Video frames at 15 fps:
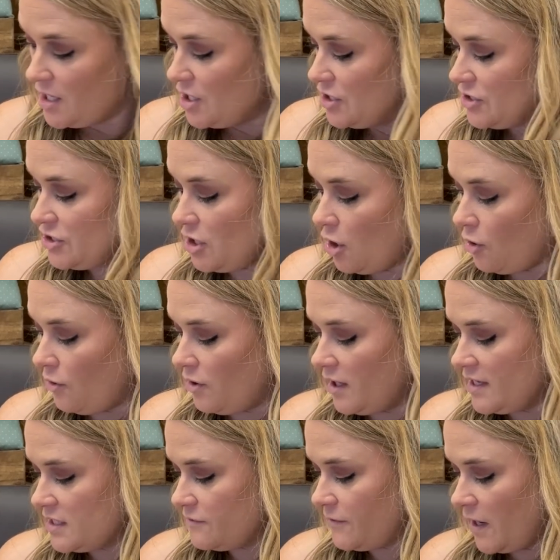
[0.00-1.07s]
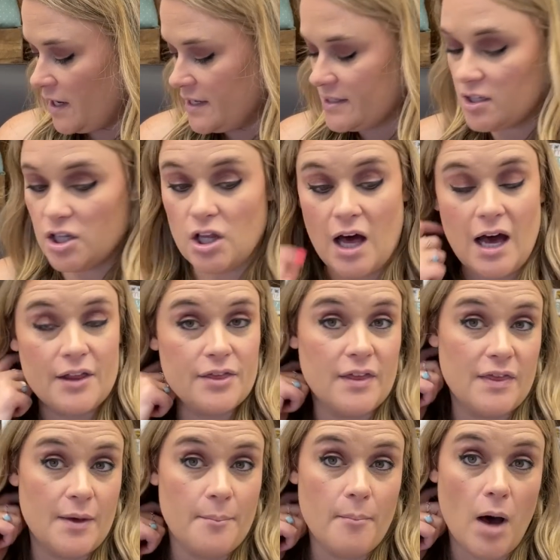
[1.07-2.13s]
So as far as cloth,
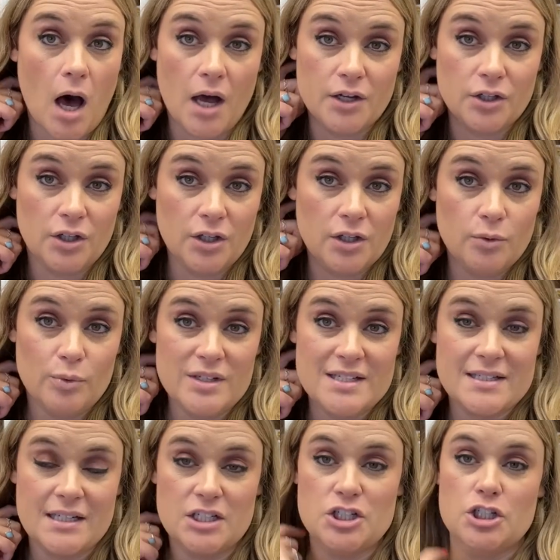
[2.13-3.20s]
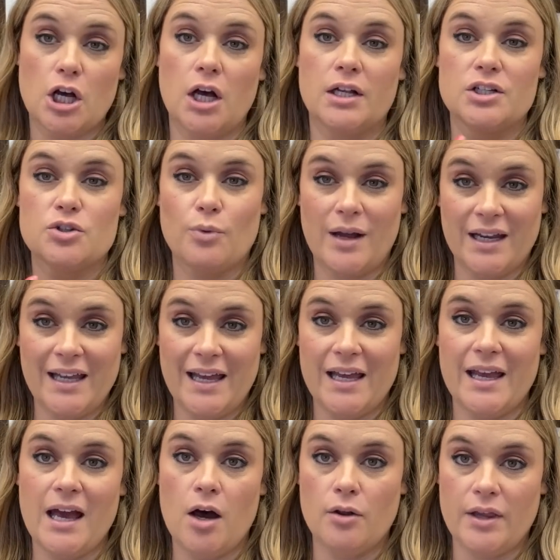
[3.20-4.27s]
the model was stitched on 28
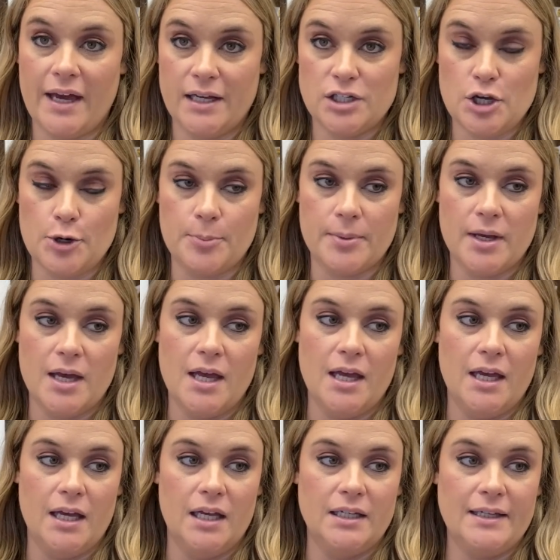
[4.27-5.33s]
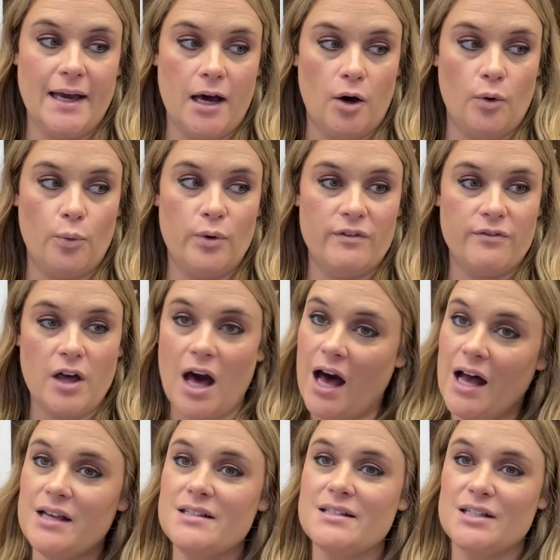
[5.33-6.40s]
count light taupe. Now we've
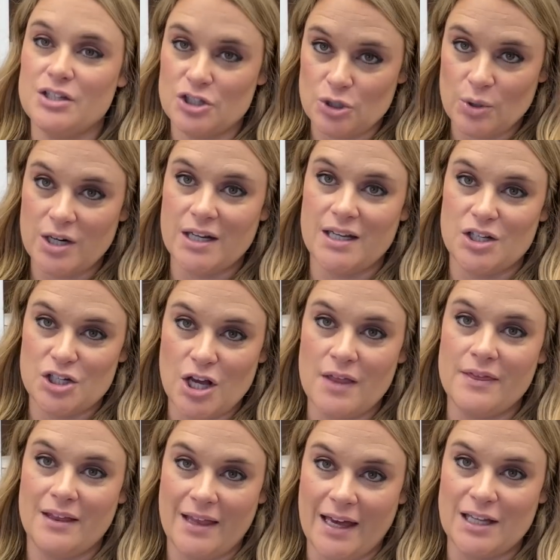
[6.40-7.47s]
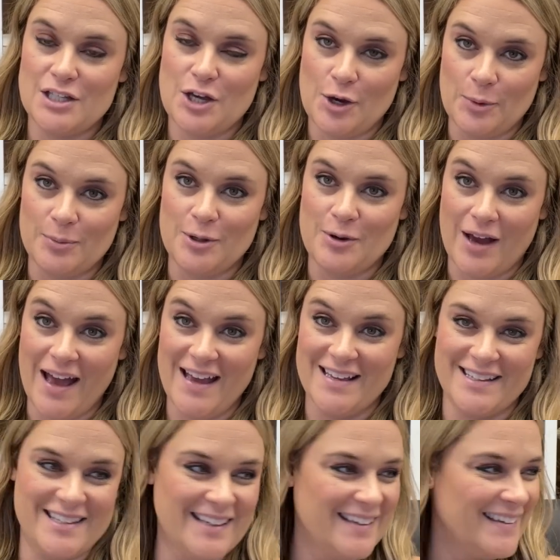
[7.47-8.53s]
caused a shortage on the light taupe, you
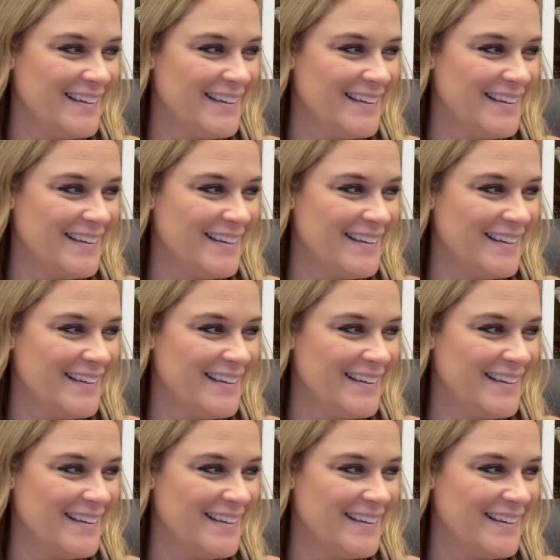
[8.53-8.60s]
guys.